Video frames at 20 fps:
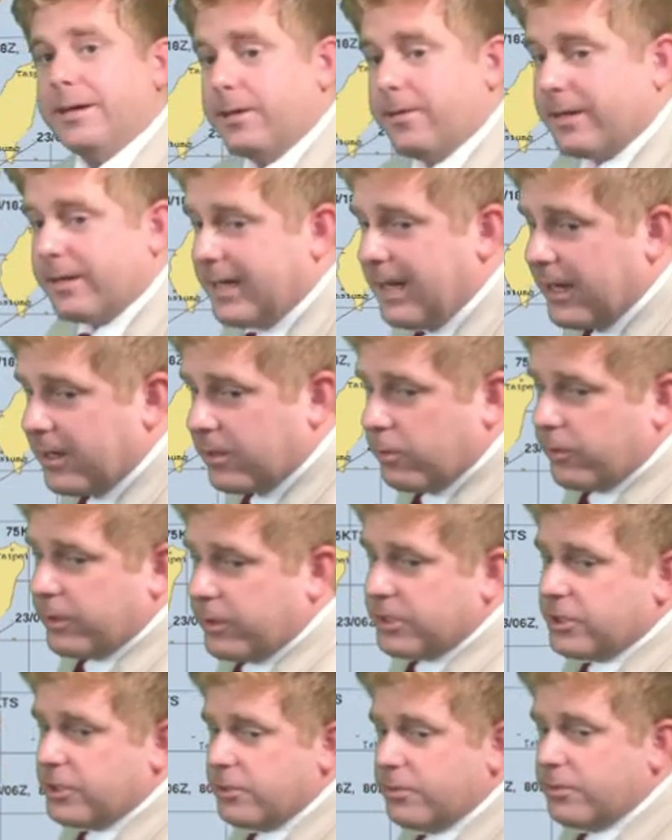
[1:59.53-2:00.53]
nearing category
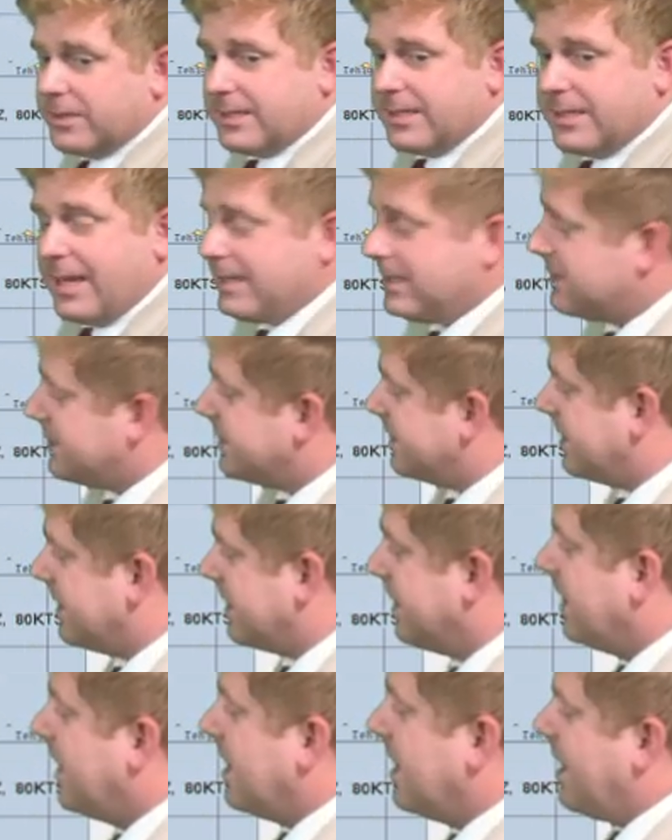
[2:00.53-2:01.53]
two
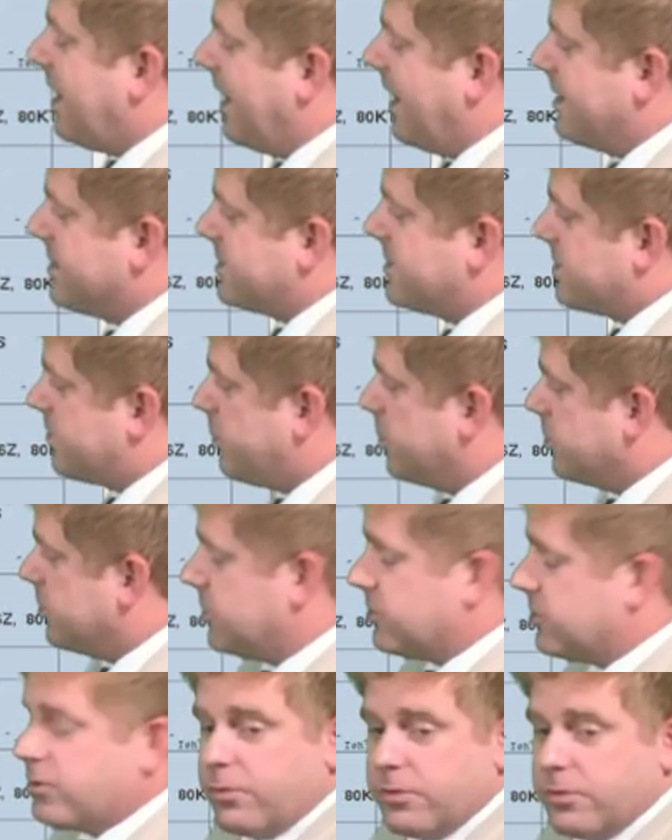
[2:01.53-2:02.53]
intensity as this
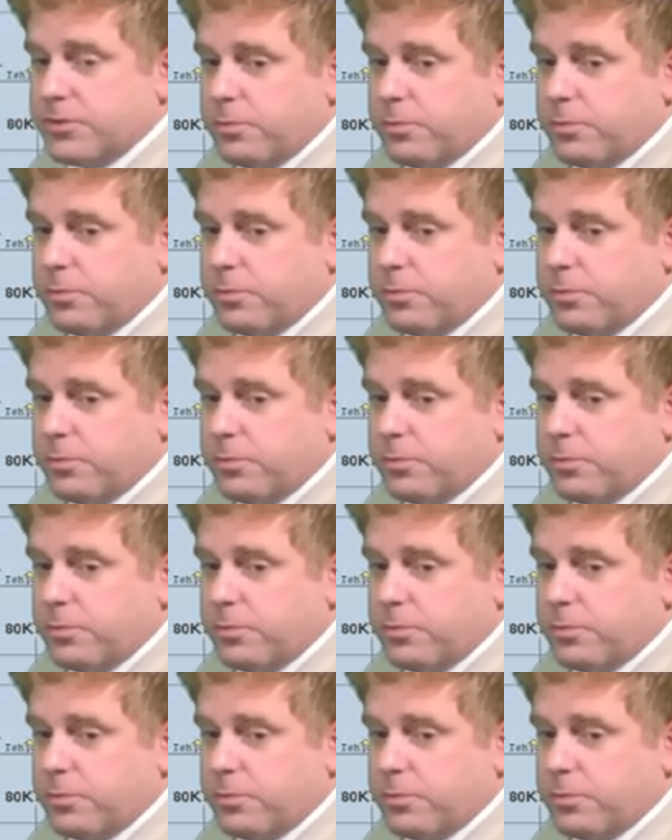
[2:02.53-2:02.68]
pushes towards the